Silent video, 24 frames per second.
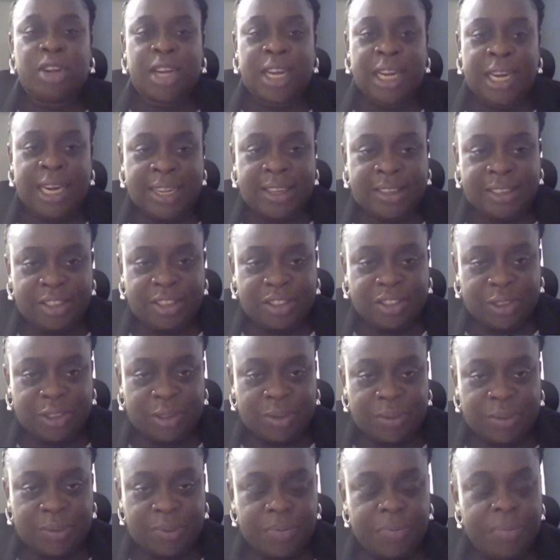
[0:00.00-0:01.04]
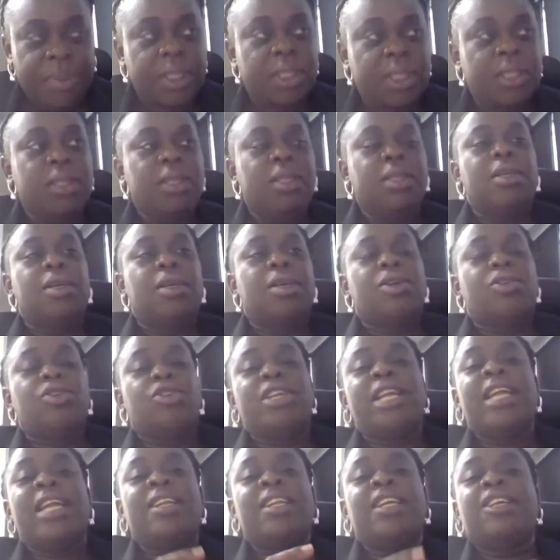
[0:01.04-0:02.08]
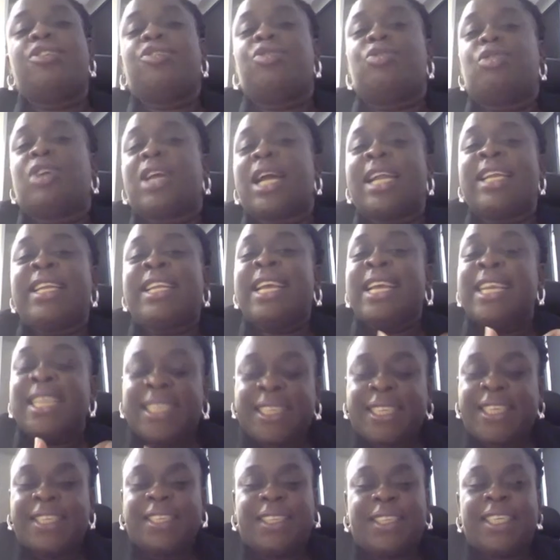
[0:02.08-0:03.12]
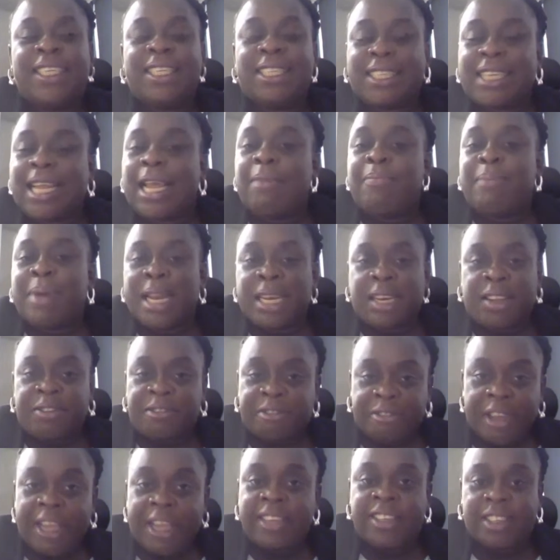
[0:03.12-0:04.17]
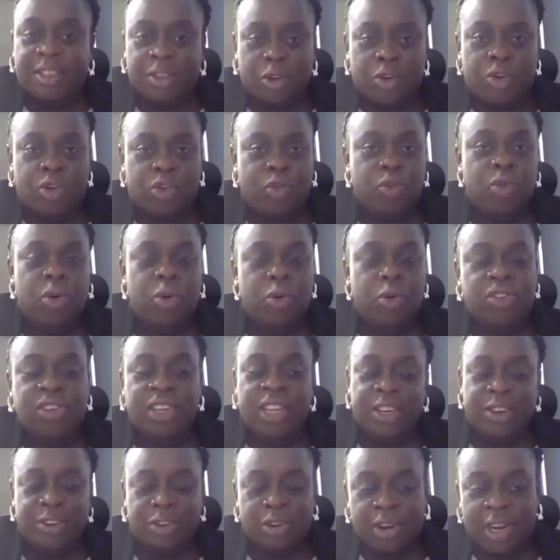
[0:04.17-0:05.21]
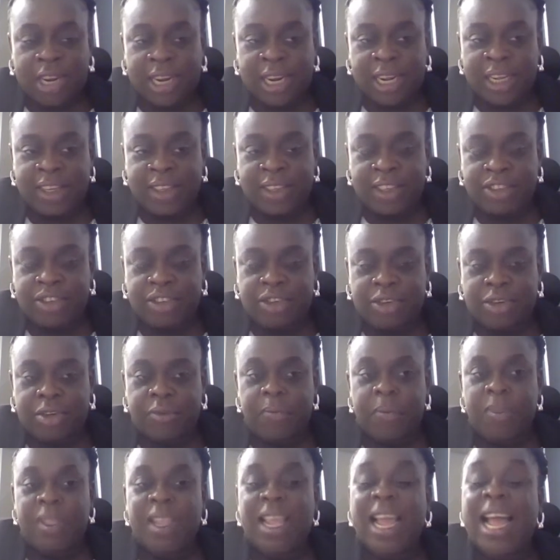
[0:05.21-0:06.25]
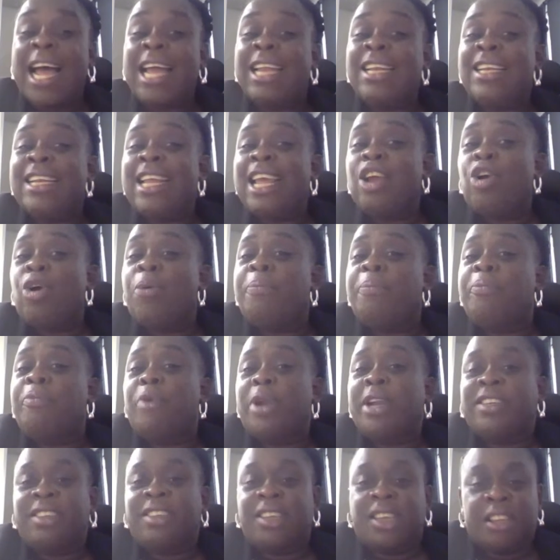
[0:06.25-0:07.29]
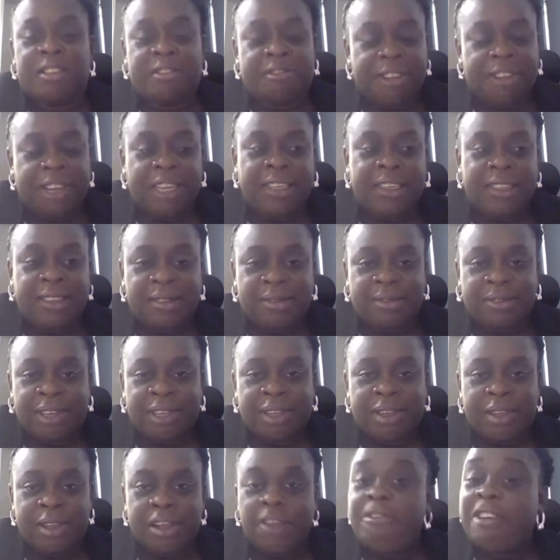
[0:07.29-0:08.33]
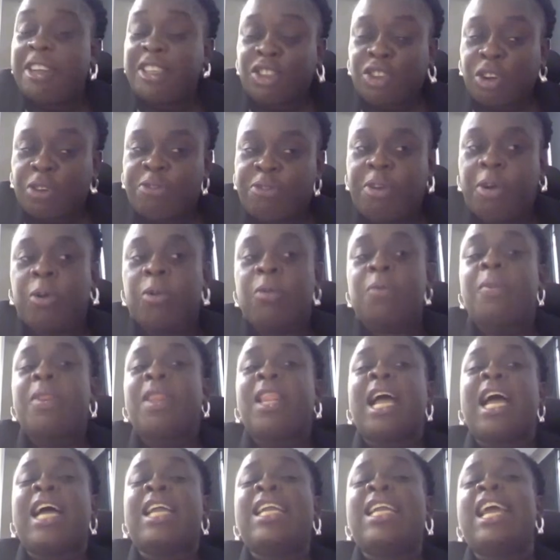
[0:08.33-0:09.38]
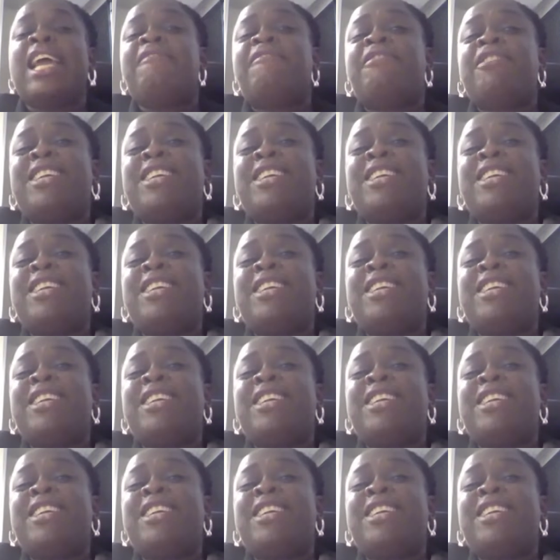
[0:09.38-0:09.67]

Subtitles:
the organization. You then need to look at the existing cyber defense controls in the organization. Are they operating effectively? First of all, are they